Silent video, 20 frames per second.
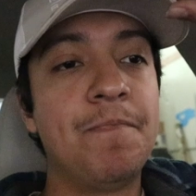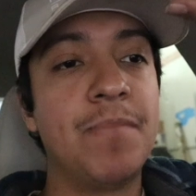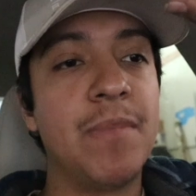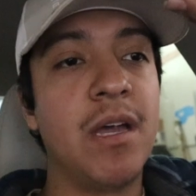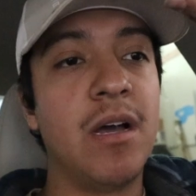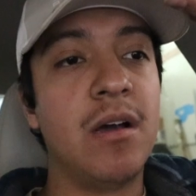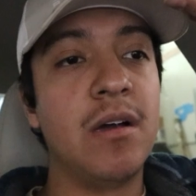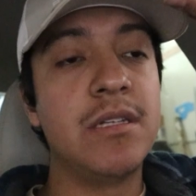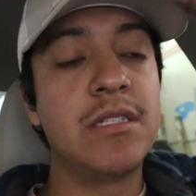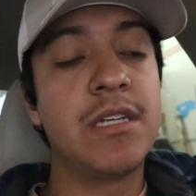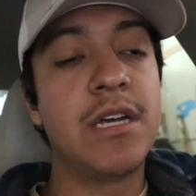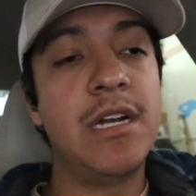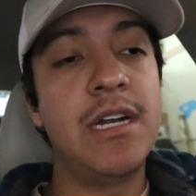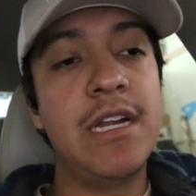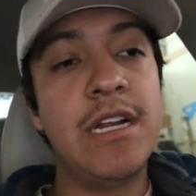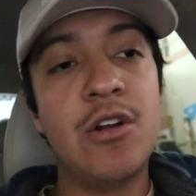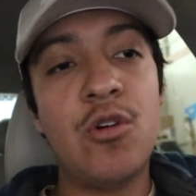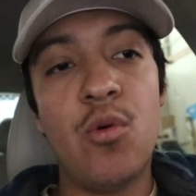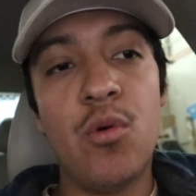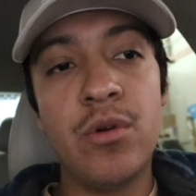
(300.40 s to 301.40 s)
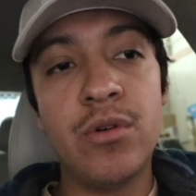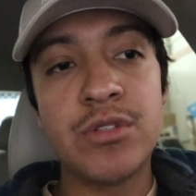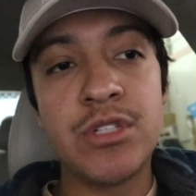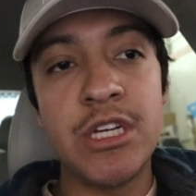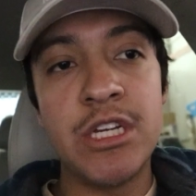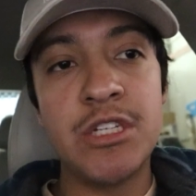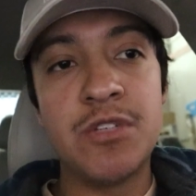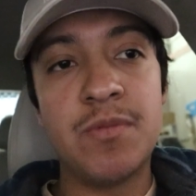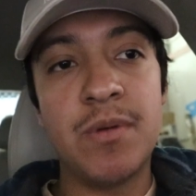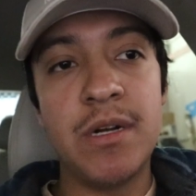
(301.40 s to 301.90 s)
It's gonna need an oil
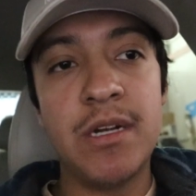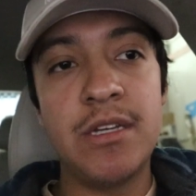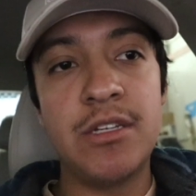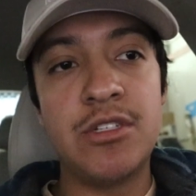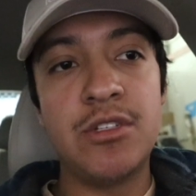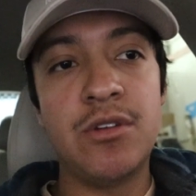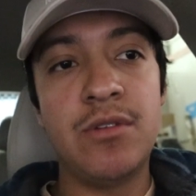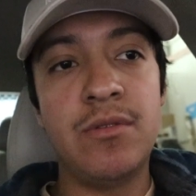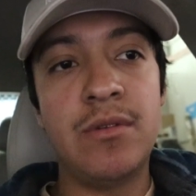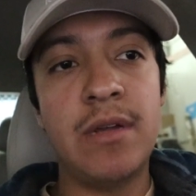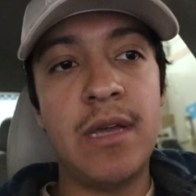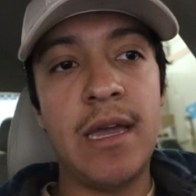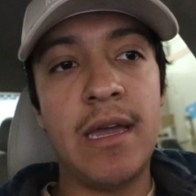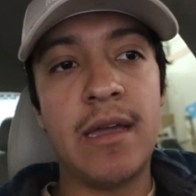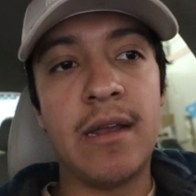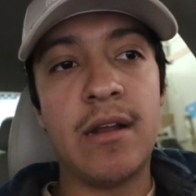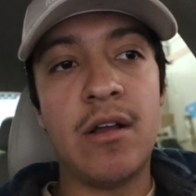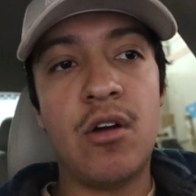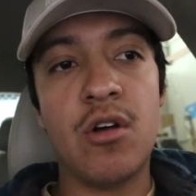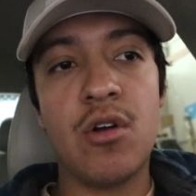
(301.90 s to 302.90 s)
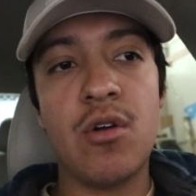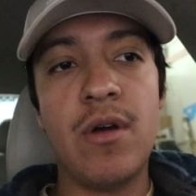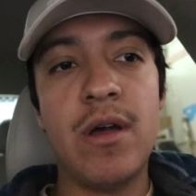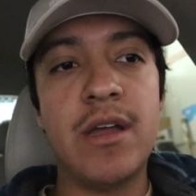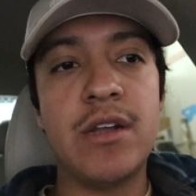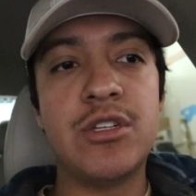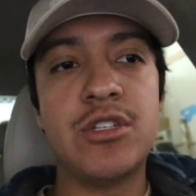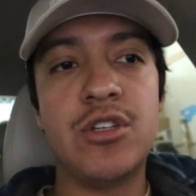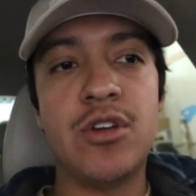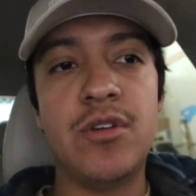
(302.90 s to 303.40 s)
change pretty soon, and I'll go
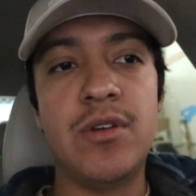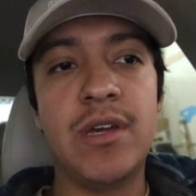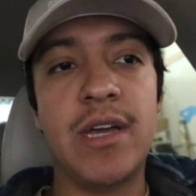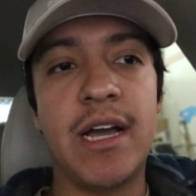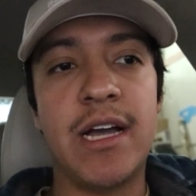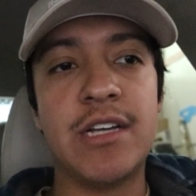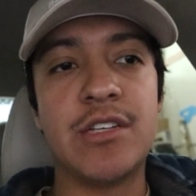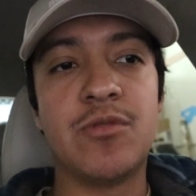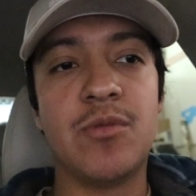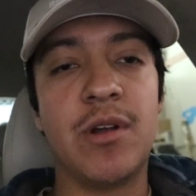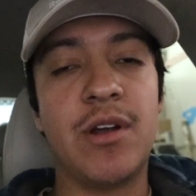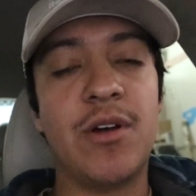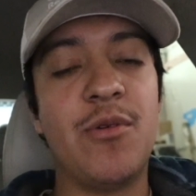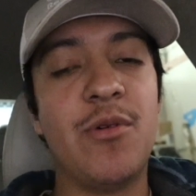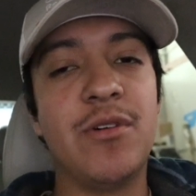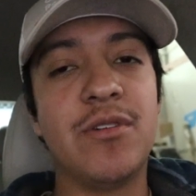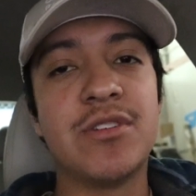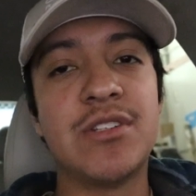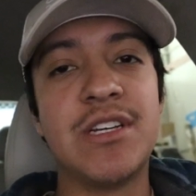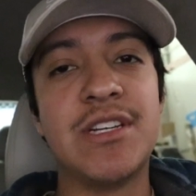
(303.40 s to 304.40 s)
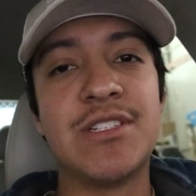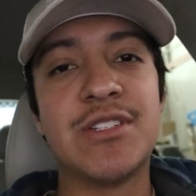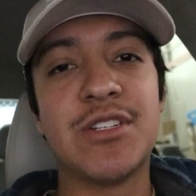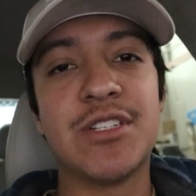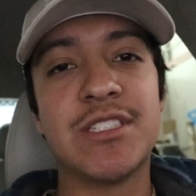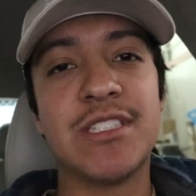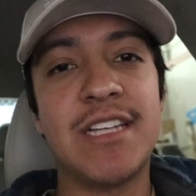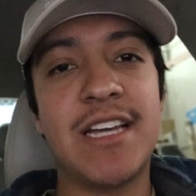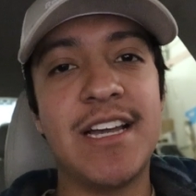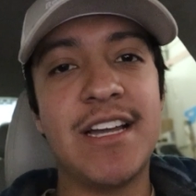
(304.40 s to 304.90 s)
ahead and show you guys what an oil change
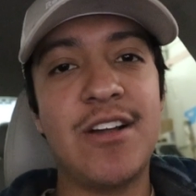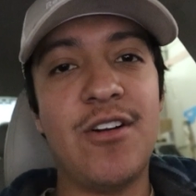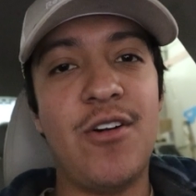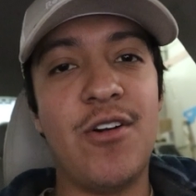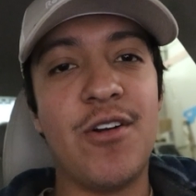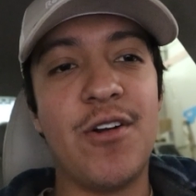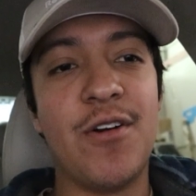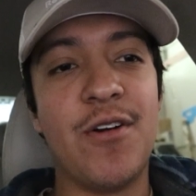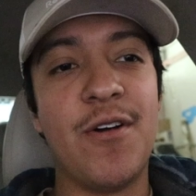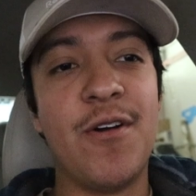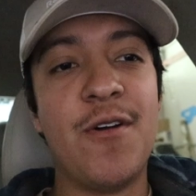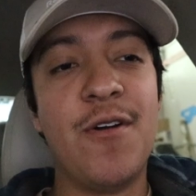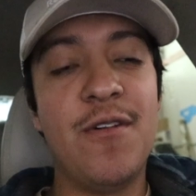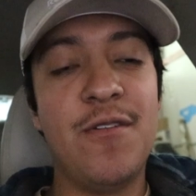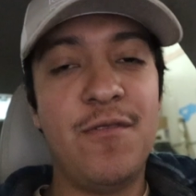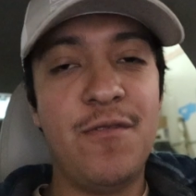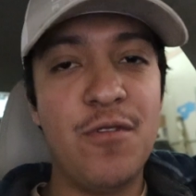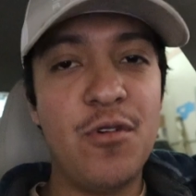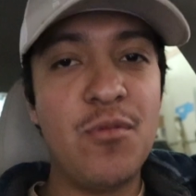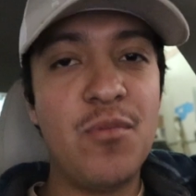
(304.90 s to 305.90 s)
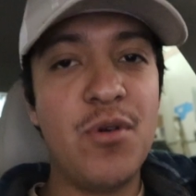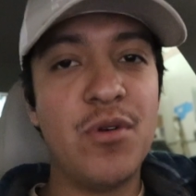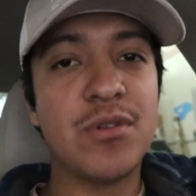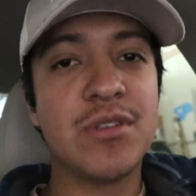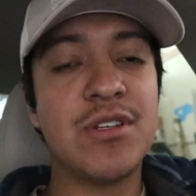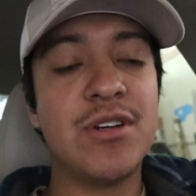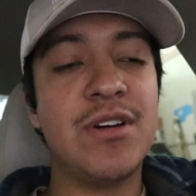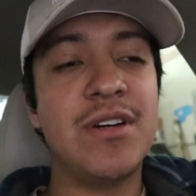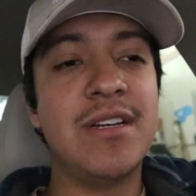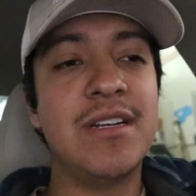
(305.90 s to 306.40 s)
looks like on a full
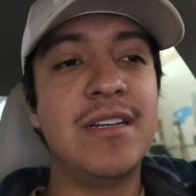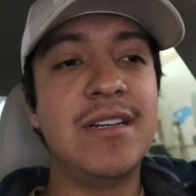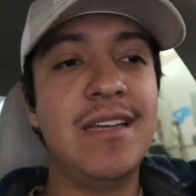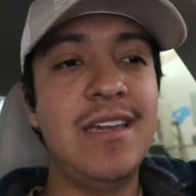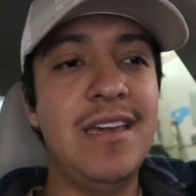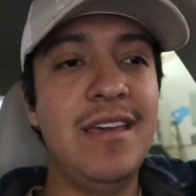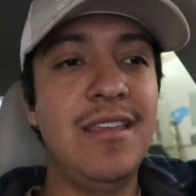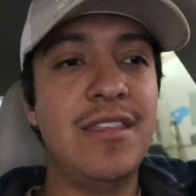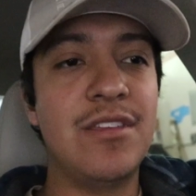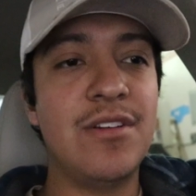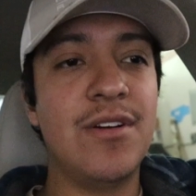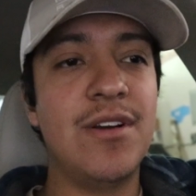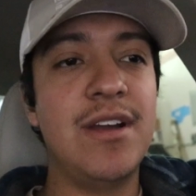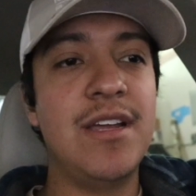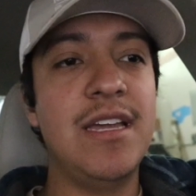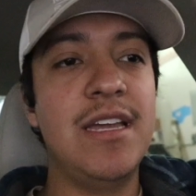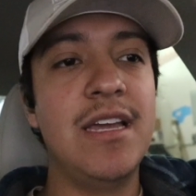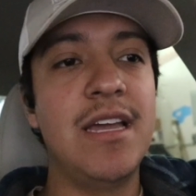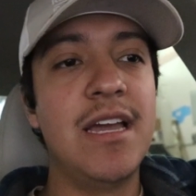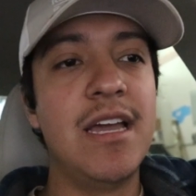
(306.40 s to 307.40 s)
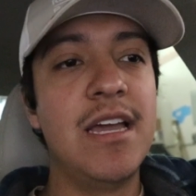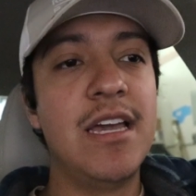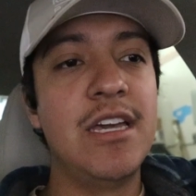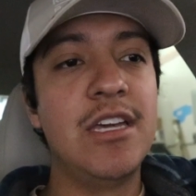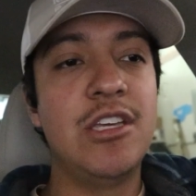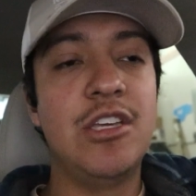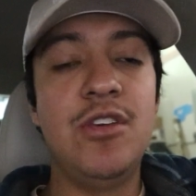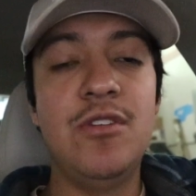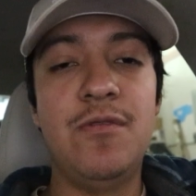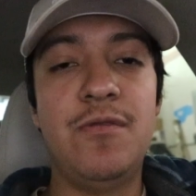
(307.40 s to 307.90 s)
bolt-on E30
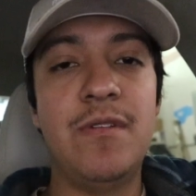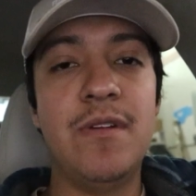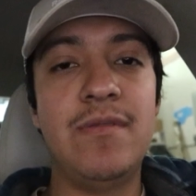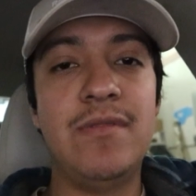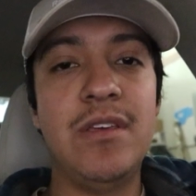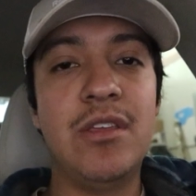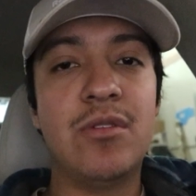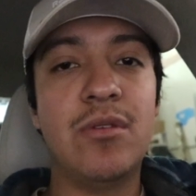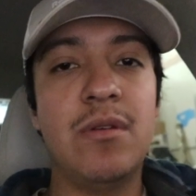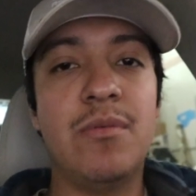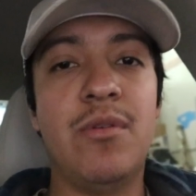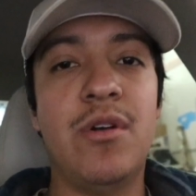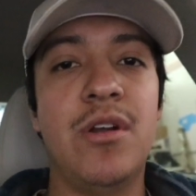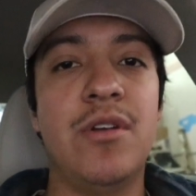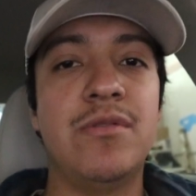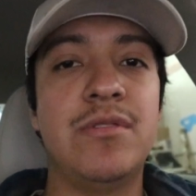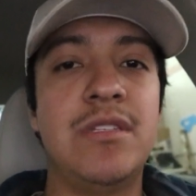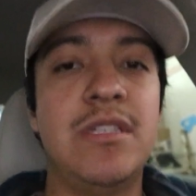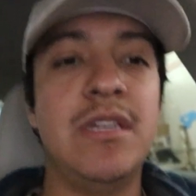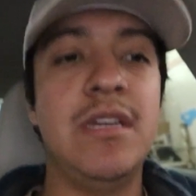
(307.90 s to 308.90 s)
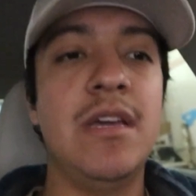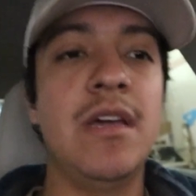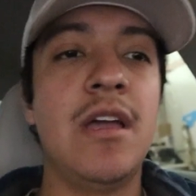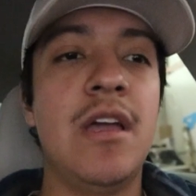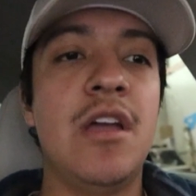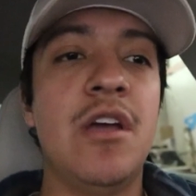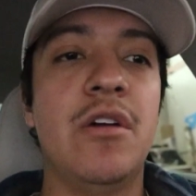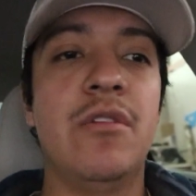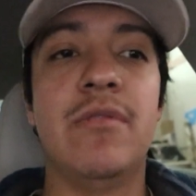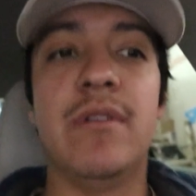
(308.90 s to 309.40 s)
Q50
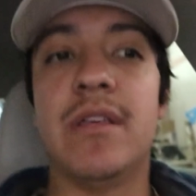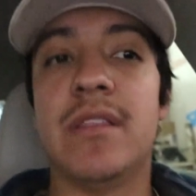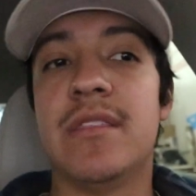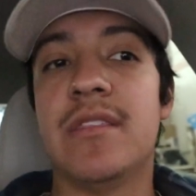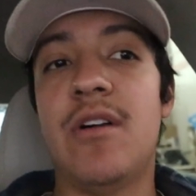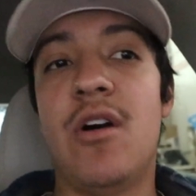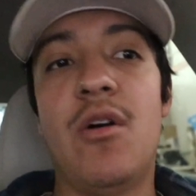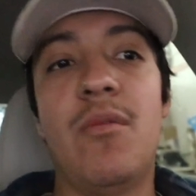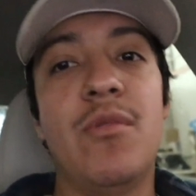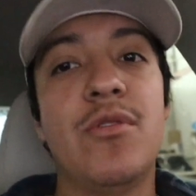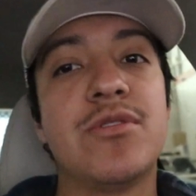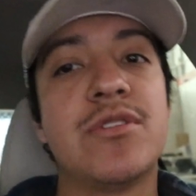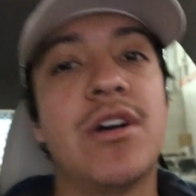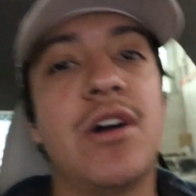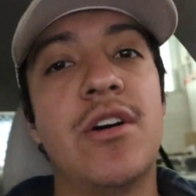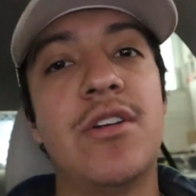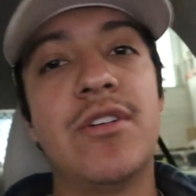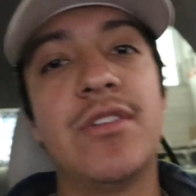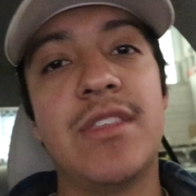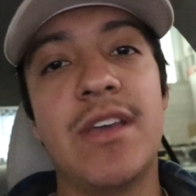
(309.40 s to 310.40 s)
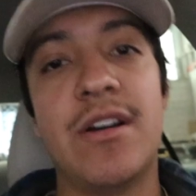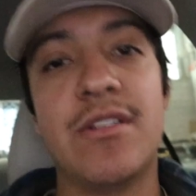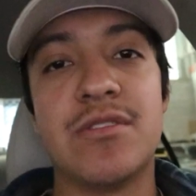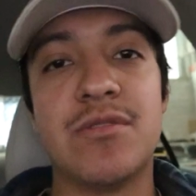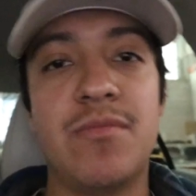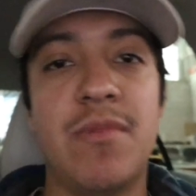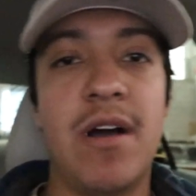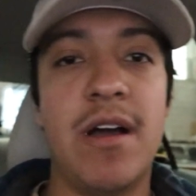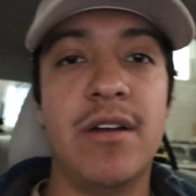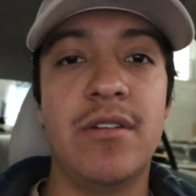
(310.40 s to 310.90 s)
3.0T with almost 100,000
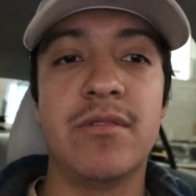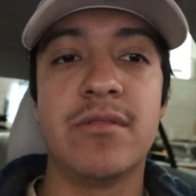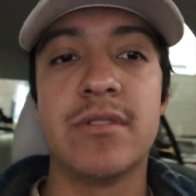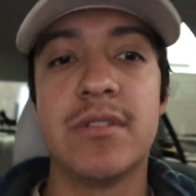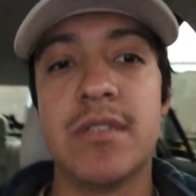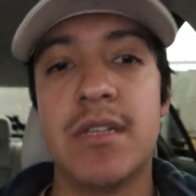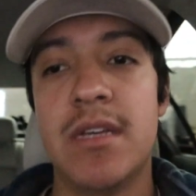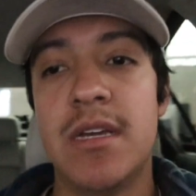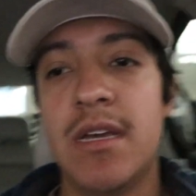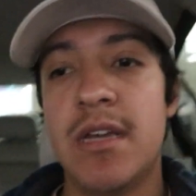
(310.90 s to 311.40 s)
miles.